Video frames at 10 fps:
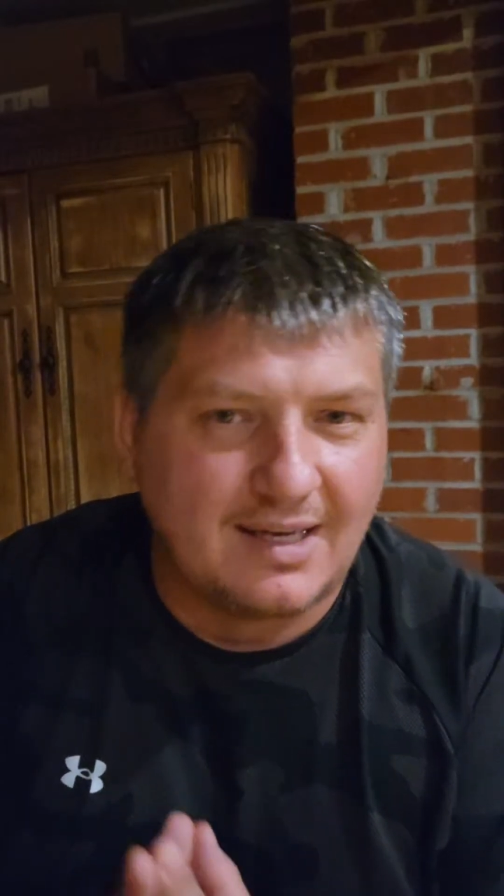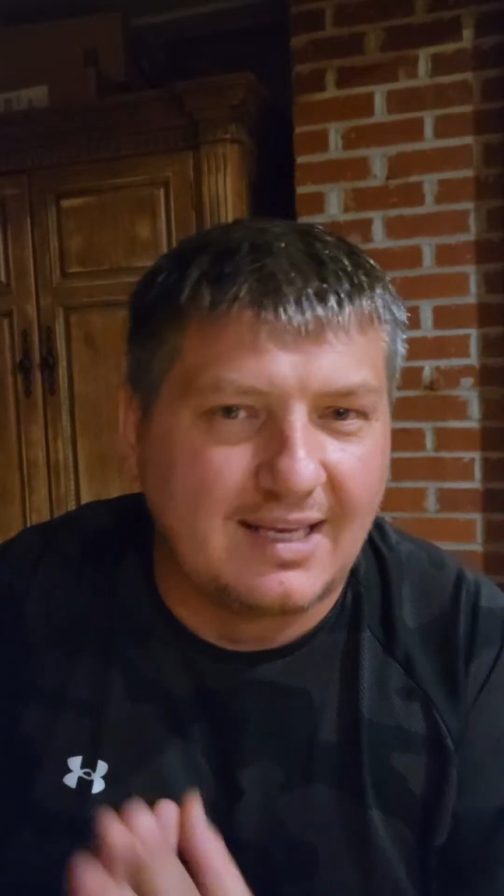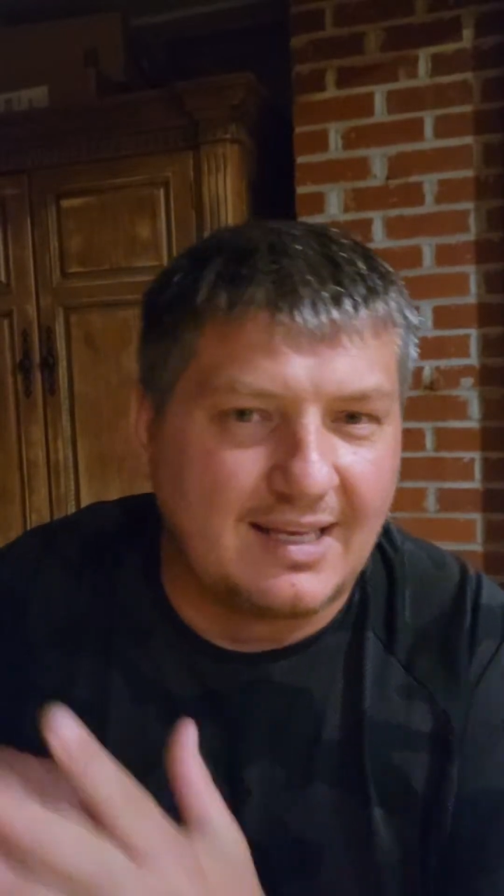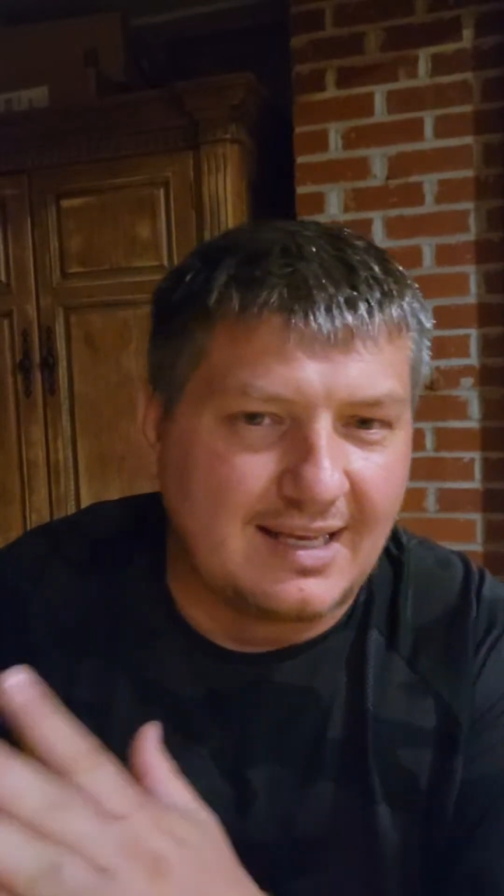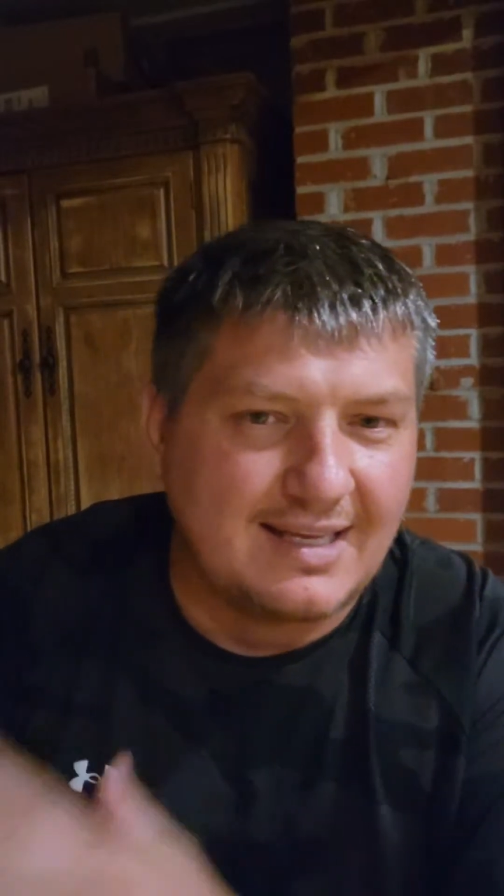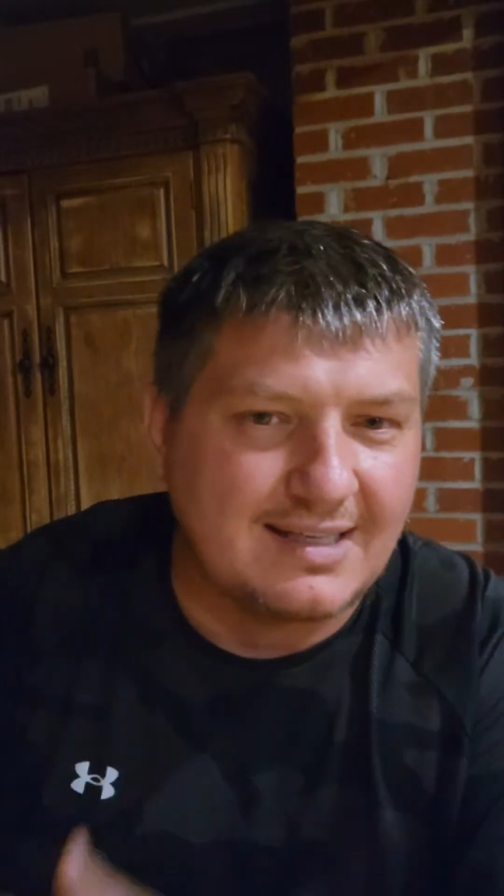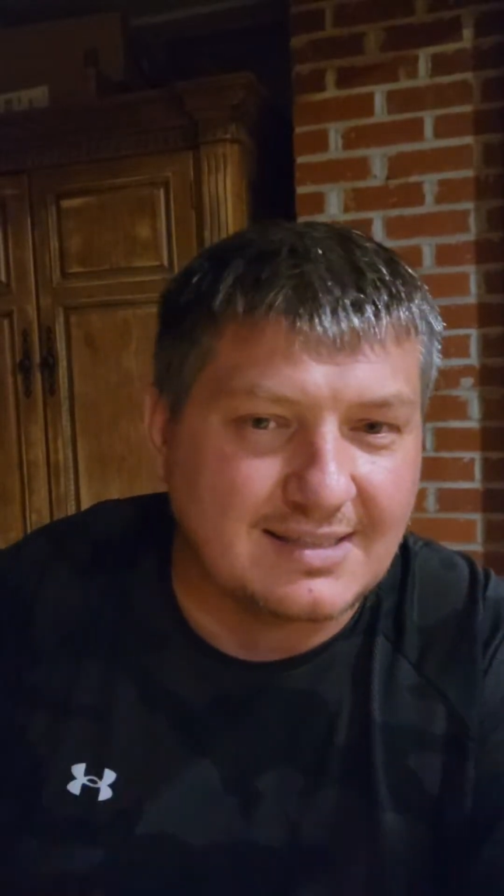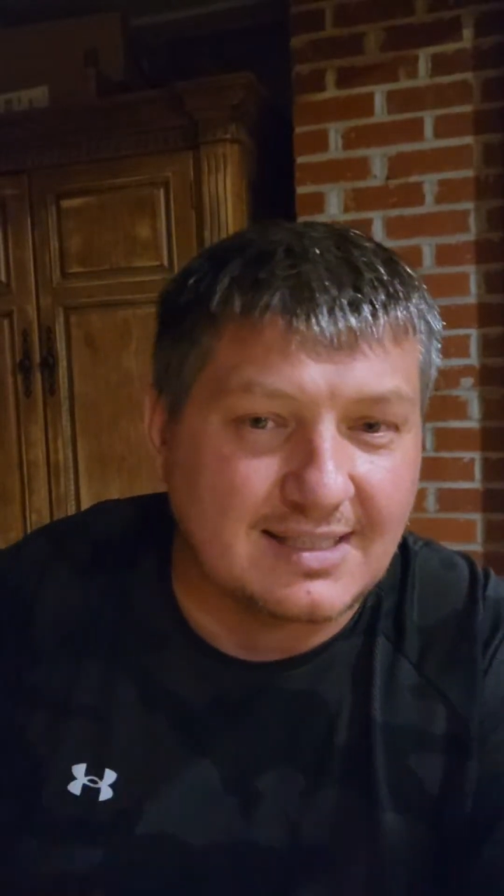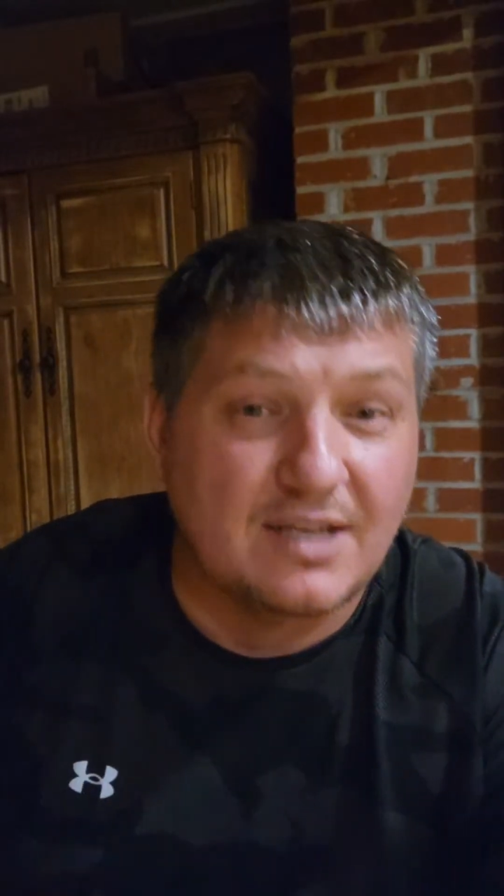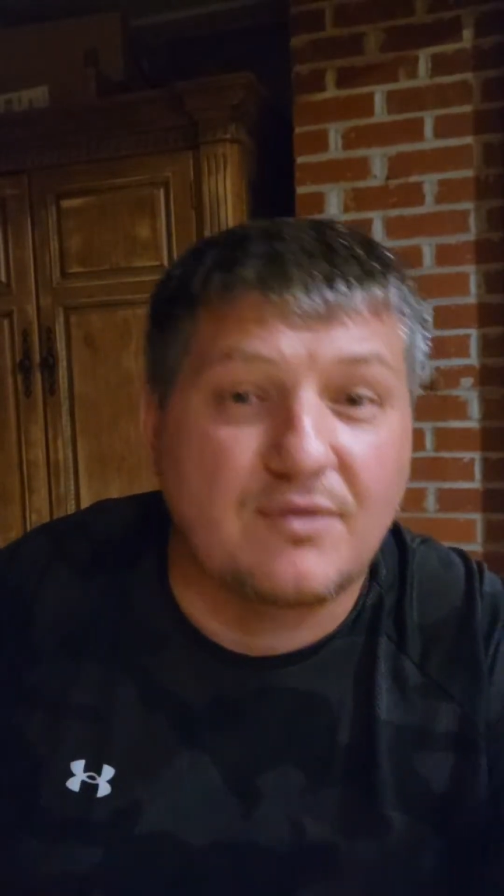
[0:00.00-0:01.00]
It
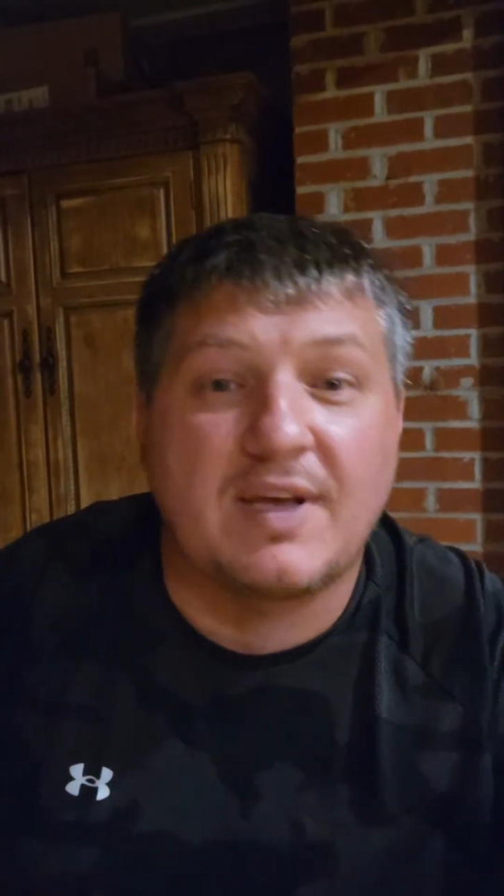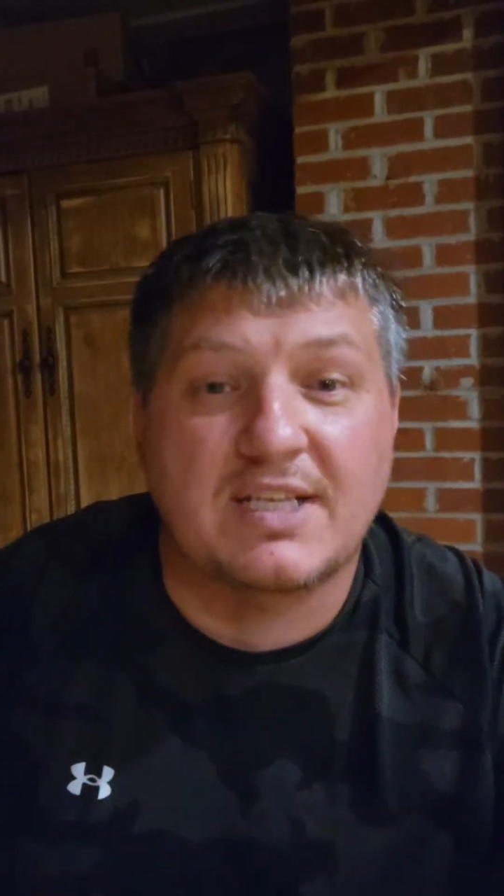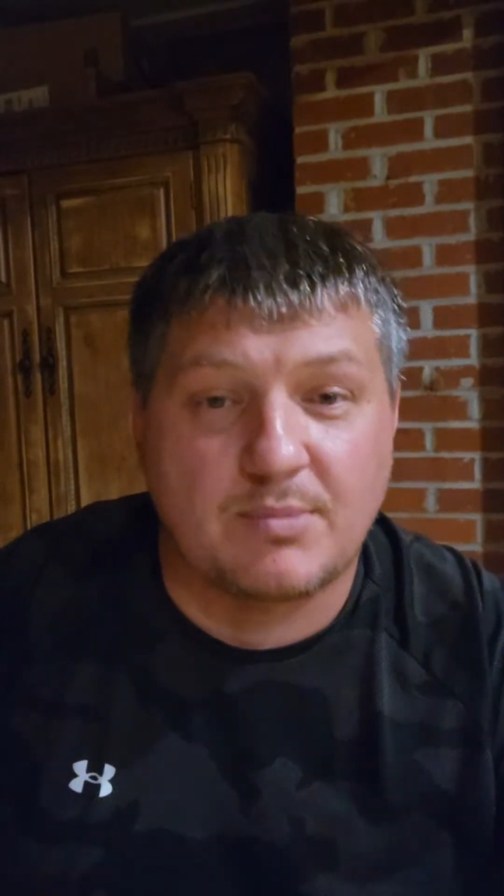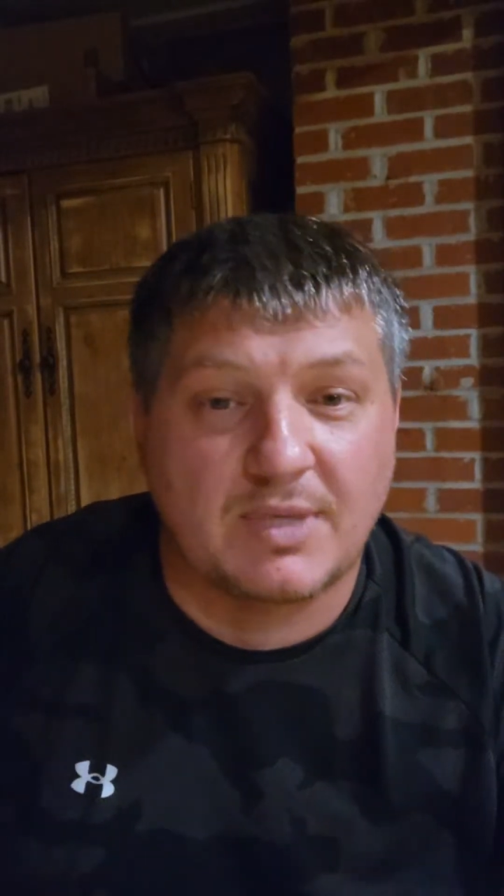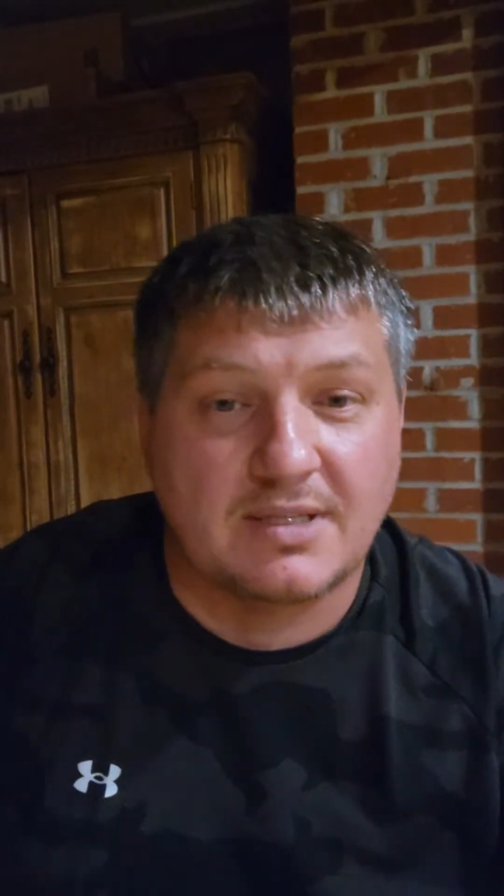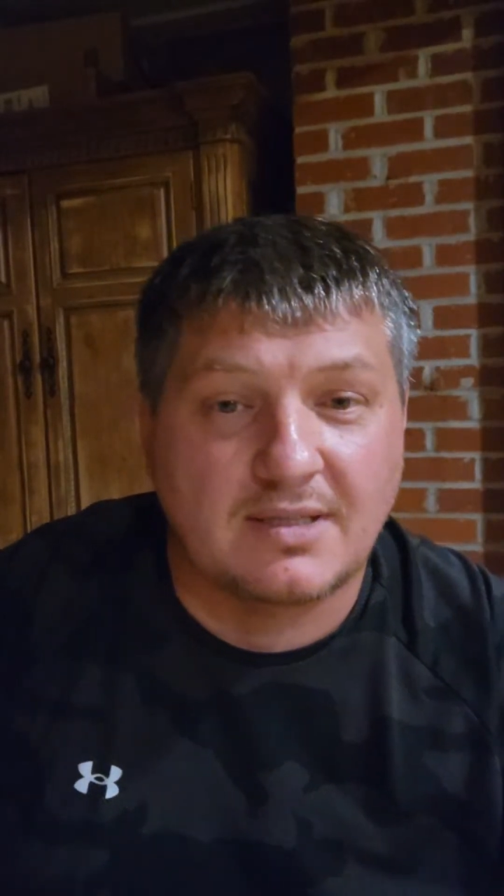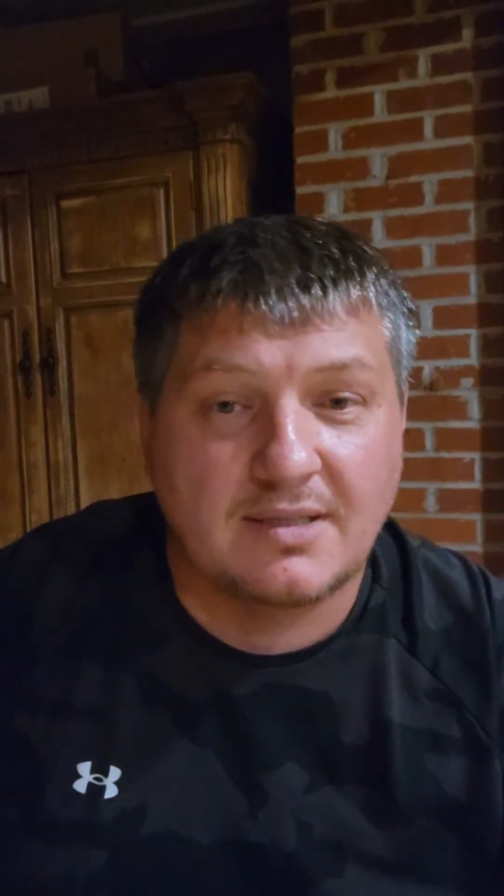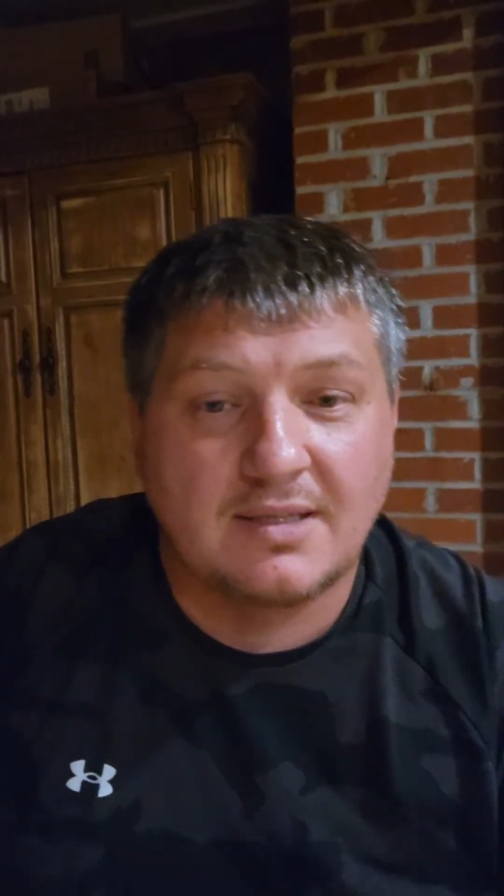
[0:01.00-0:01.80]
is an investment.